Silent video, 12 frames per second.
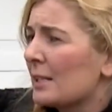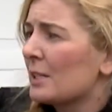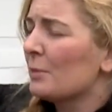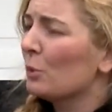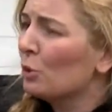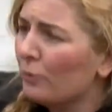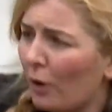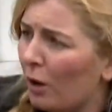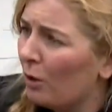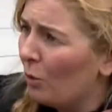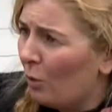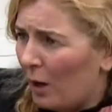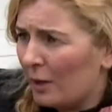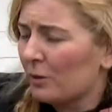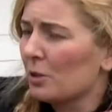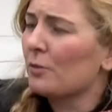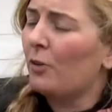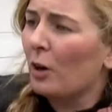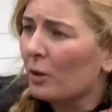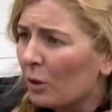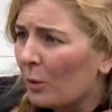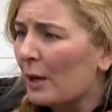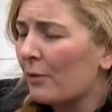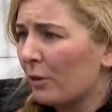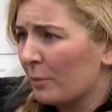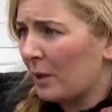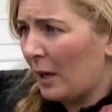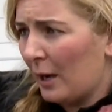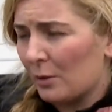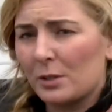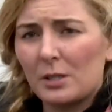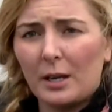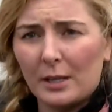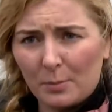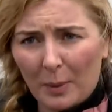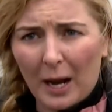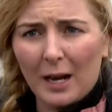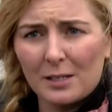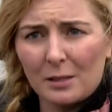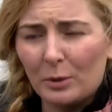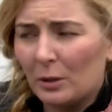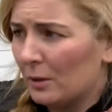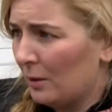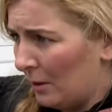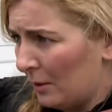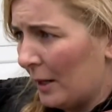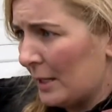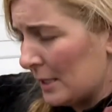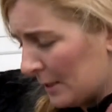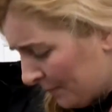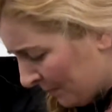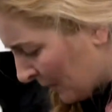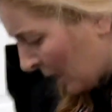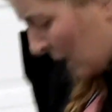to move all the water as far away from the house as possible. All right. Okay.